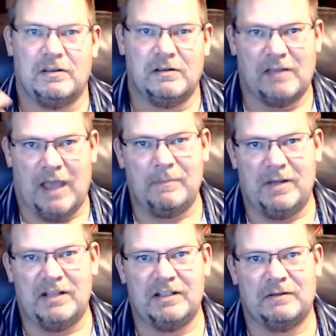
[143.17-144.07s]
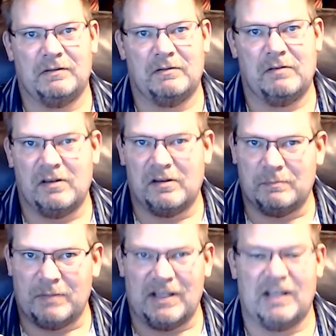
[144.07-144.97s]
That means
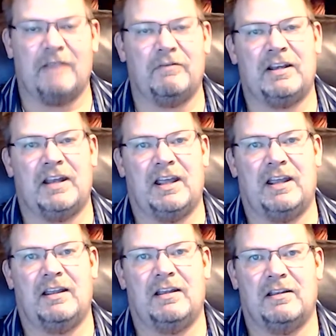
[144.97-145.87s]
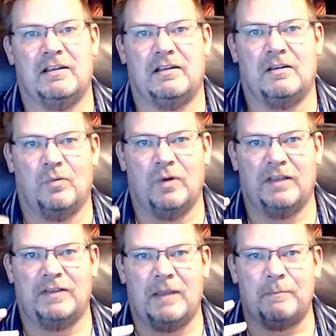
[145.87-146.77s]
begin every day
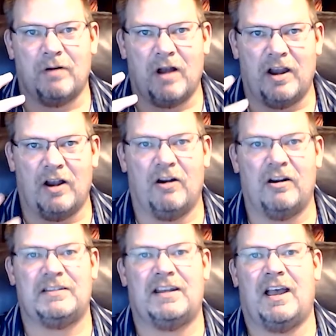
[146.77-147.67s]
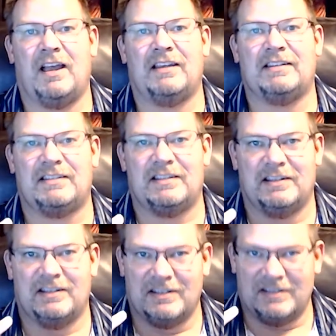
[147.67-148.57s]
with a prioritized
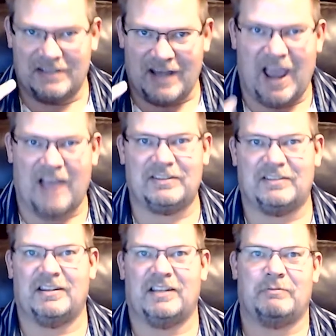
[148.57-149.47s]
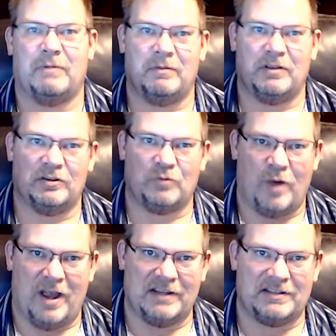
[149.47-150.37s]
task list. Remember those
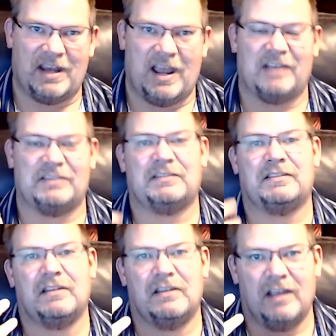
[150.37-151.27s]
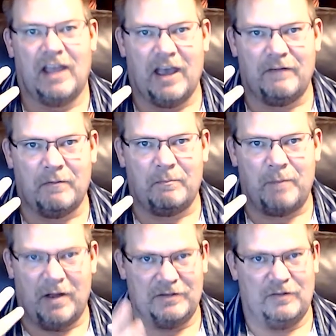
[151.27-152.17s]
wise tasks? Have a
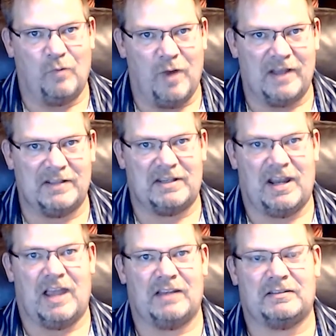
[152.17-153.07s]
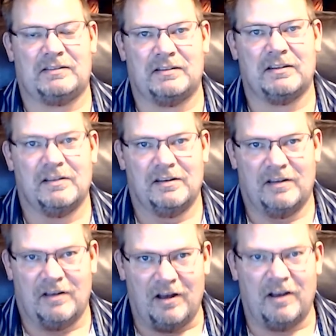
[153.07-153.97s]
bunch of wise tasks
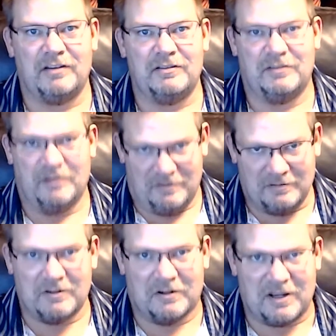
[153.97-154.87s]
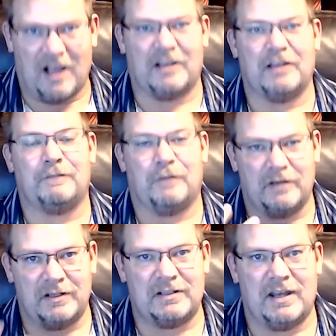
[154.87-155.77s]
on your docket for
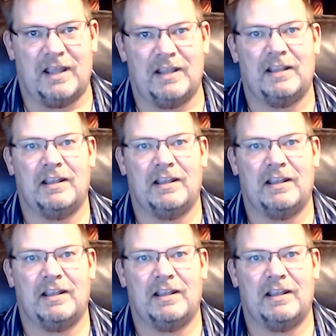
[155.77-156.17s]
each day